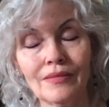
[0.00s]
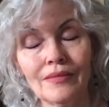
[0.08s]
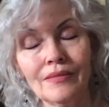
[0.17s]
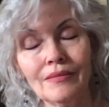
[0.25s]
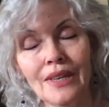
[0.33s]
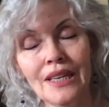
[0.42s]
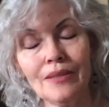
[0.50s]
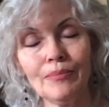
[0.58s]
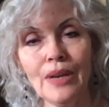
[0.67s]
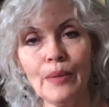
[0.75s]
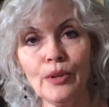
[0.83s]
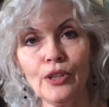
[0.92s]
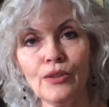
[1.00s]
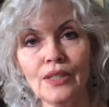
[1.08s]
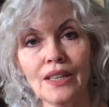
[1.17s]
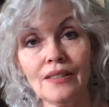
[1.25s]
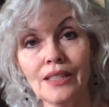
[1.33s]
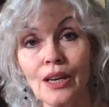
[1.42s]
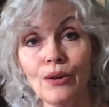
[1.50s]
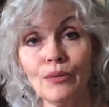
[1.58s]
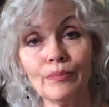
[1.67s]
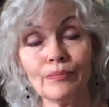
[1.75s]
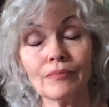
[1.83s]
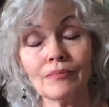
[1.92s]
but people use it, so
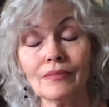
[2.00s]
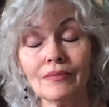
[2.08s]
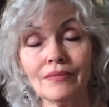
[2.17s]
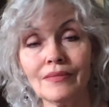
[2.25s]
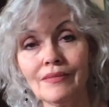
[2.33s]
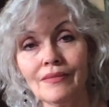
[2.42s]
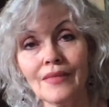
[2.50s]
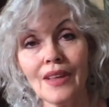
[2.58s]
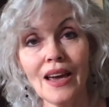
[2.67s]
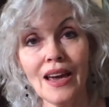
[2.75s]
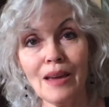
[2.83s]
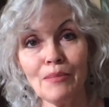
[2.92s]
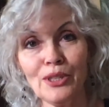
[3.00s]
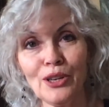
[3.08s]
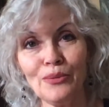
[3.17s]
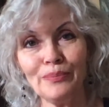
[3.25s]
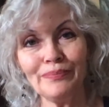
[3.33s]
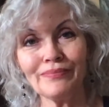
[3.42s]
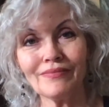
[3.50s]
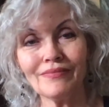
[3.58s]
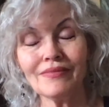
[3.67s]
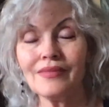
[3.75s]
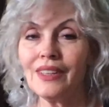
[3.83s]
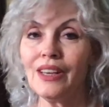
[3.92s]
I am too.
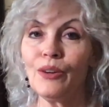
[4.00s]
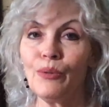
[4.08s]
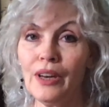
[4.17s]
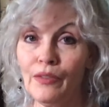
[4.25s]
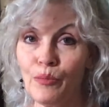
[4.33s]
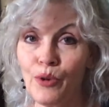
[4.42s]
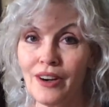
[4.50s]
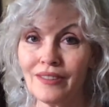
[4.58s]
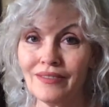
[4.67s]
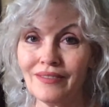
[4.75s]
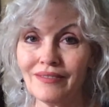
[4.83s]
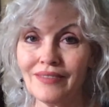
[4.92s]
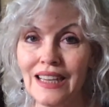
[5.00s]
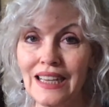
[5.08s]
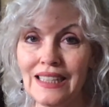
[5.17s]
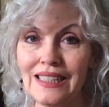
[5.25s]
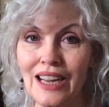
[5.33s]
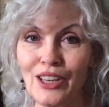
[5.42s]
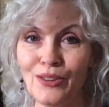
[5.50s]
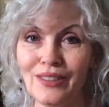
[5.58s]
Ready for more? Stay tuned.